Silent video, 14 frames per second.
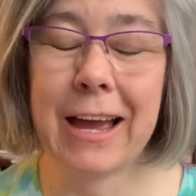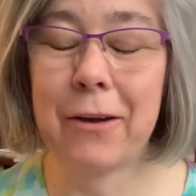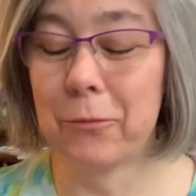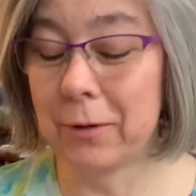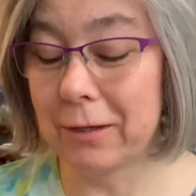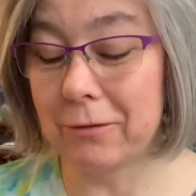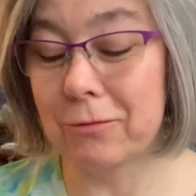
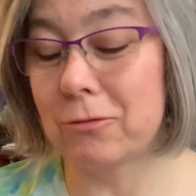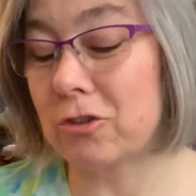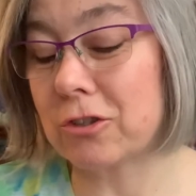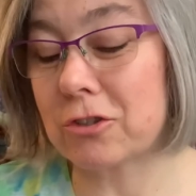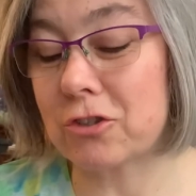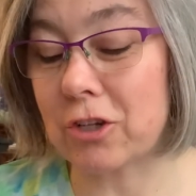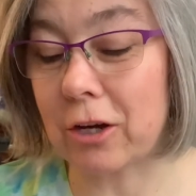we
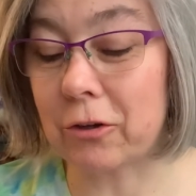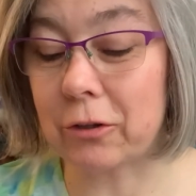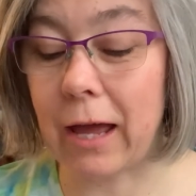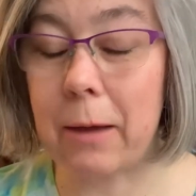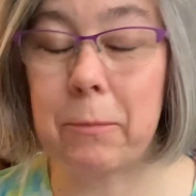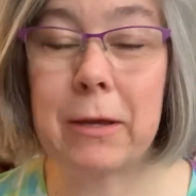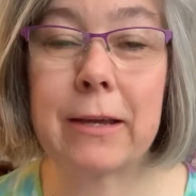just chuckled
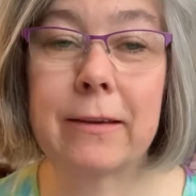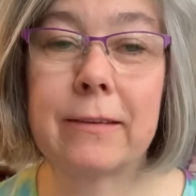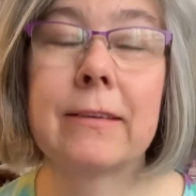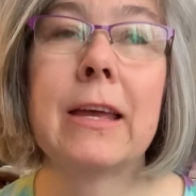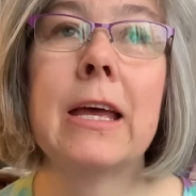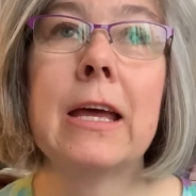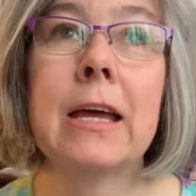at because
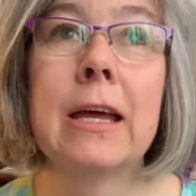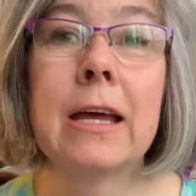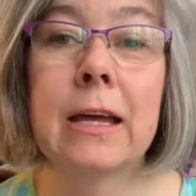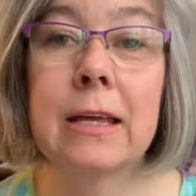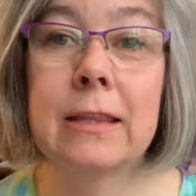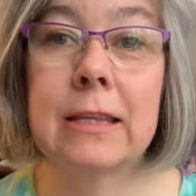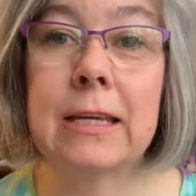
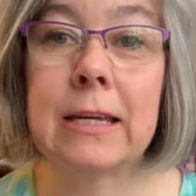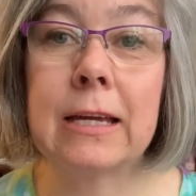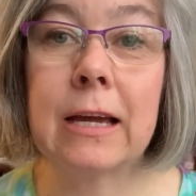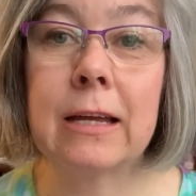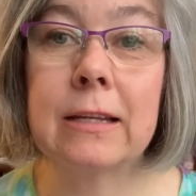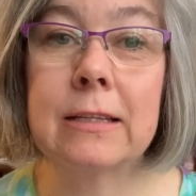the